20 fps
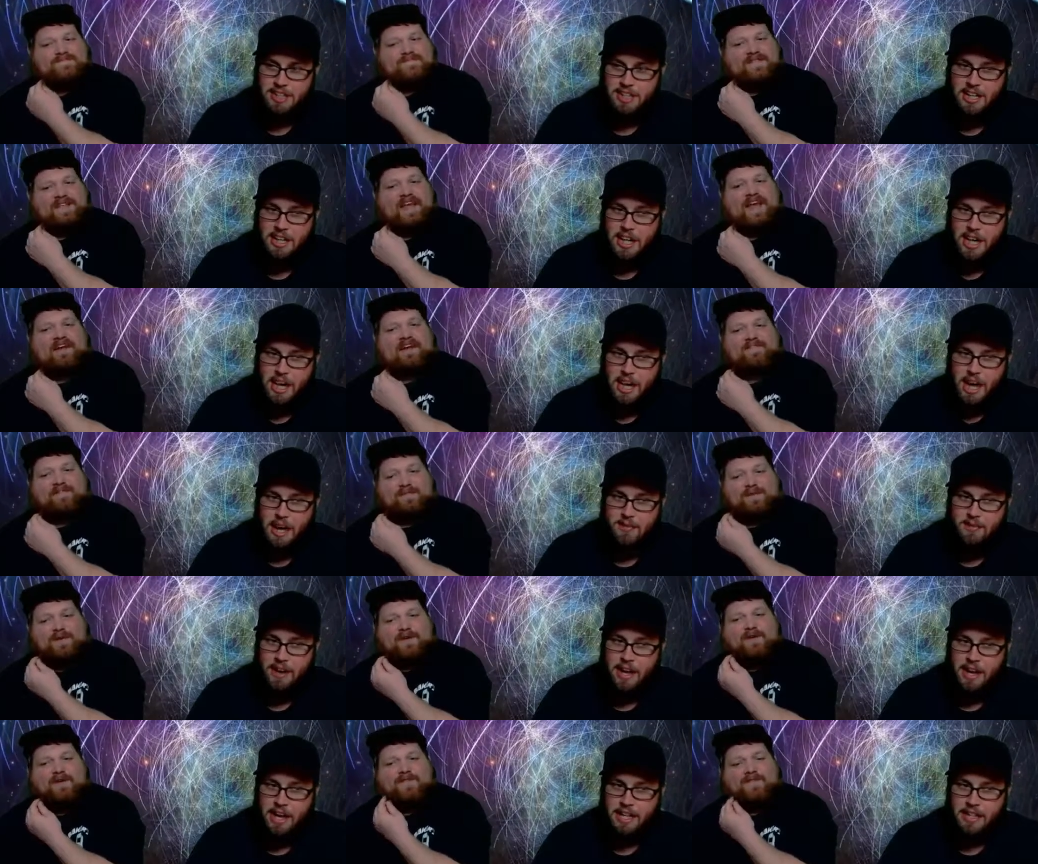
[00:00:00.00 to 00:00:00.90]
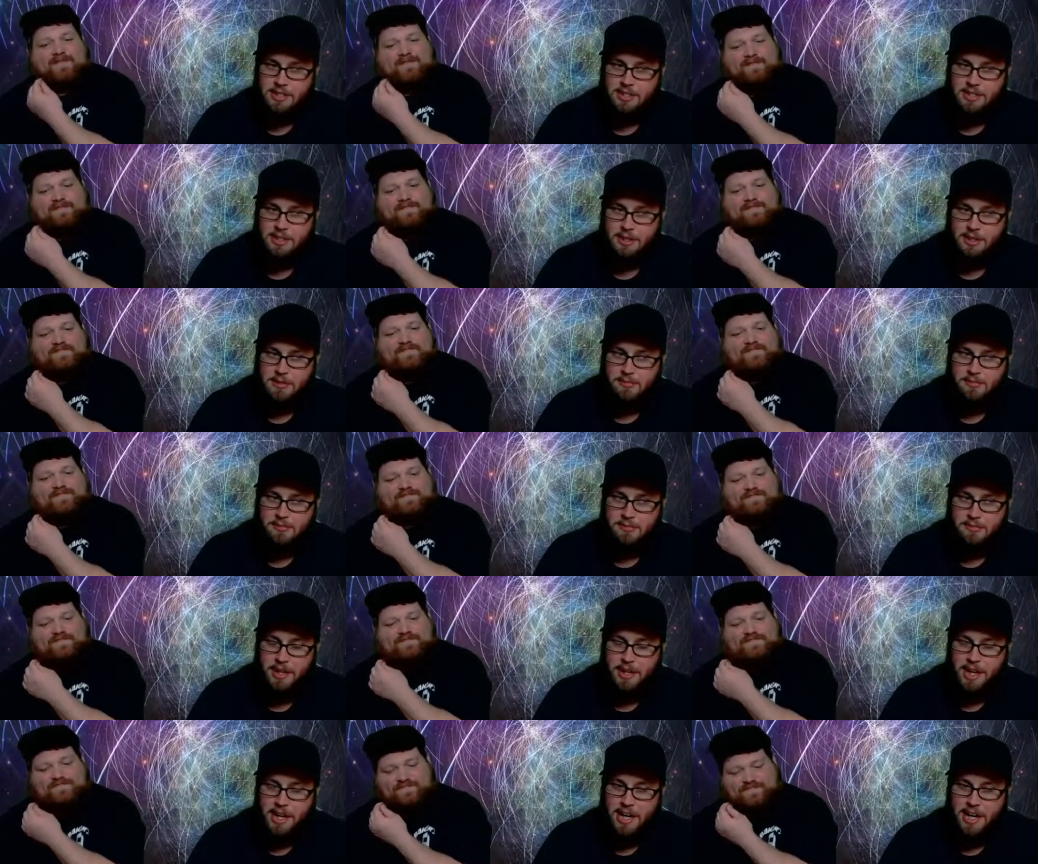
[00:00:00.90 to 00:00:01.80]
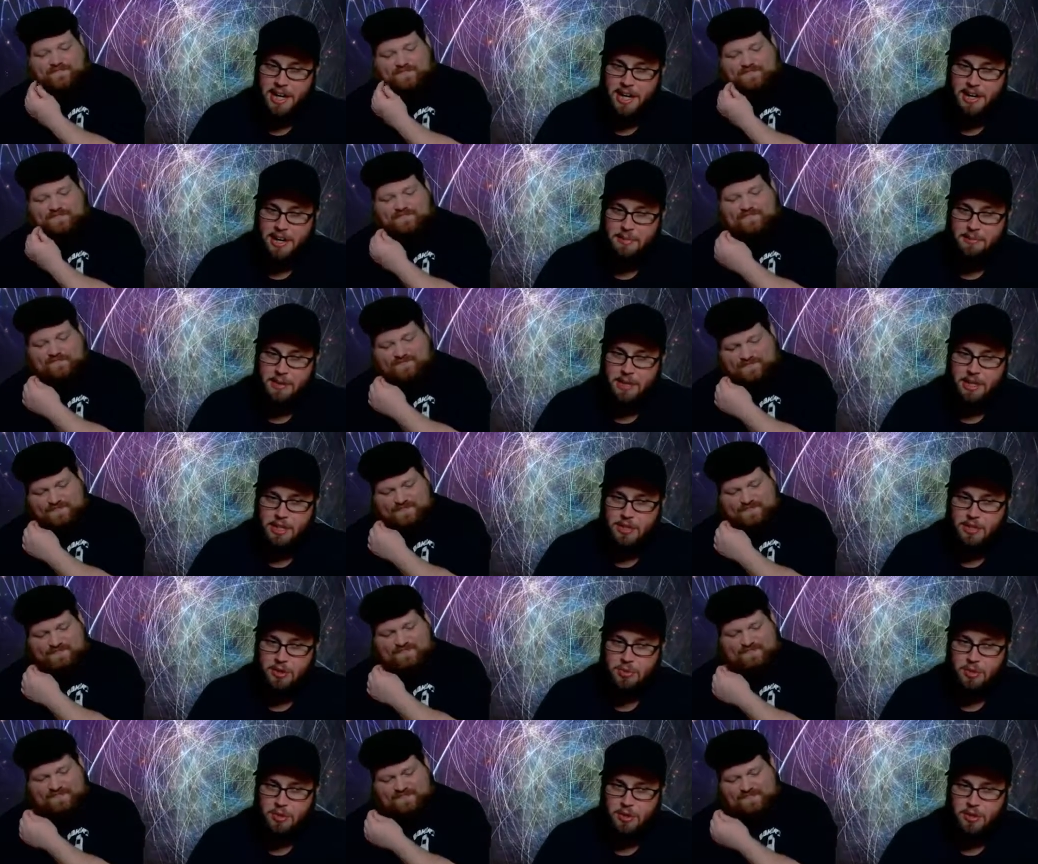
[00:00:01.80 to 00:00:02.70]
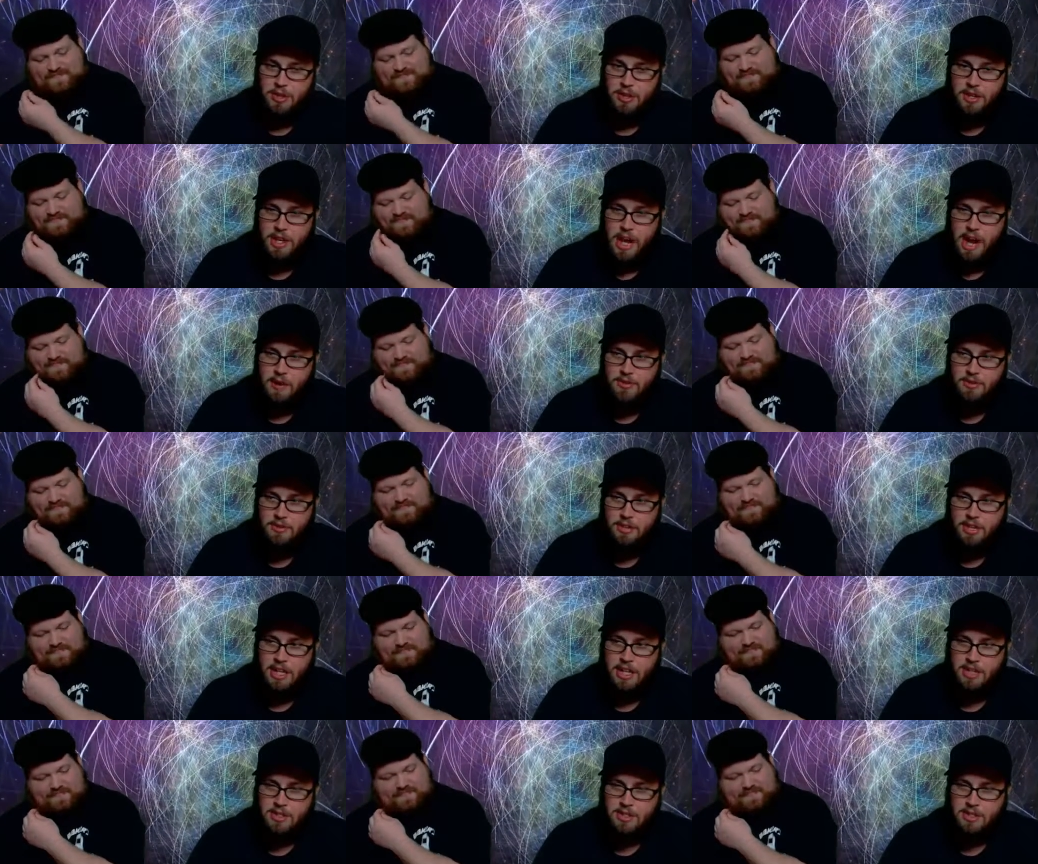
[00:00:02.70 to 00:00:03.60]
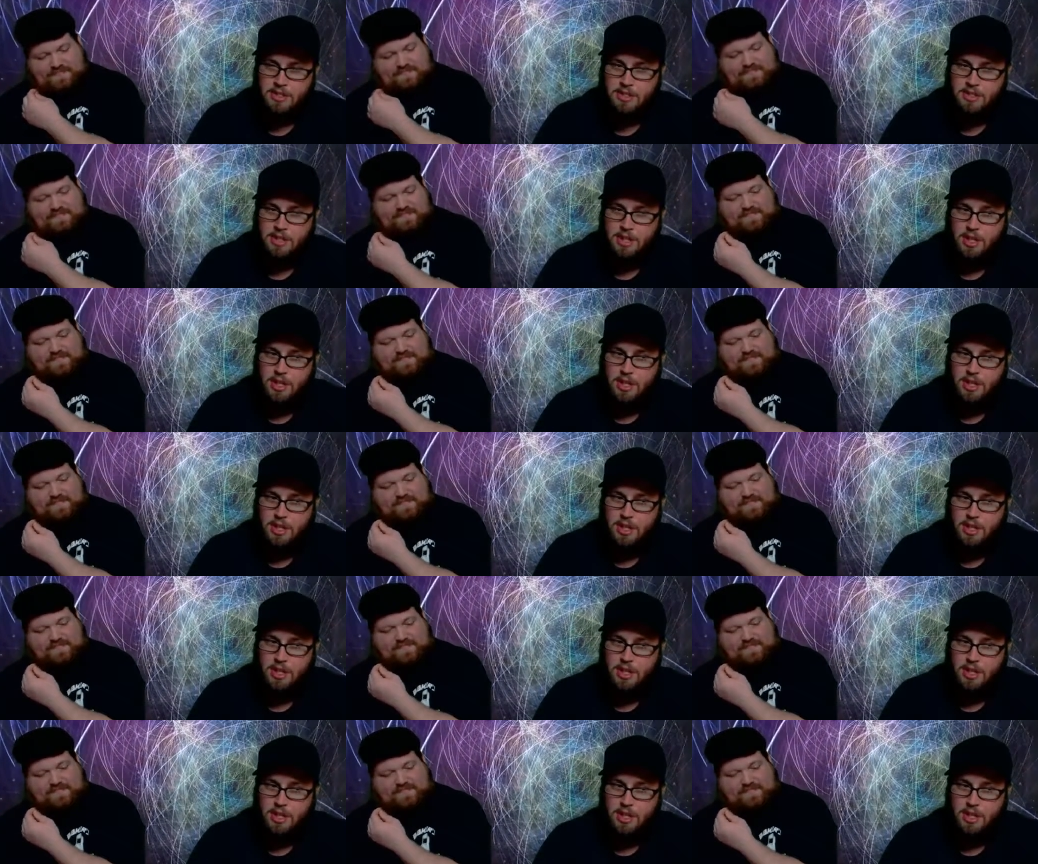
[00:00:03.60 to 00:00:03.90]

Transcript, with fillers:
Speaker 1: The afterbirth. I've had some uh, meads where the aftertaste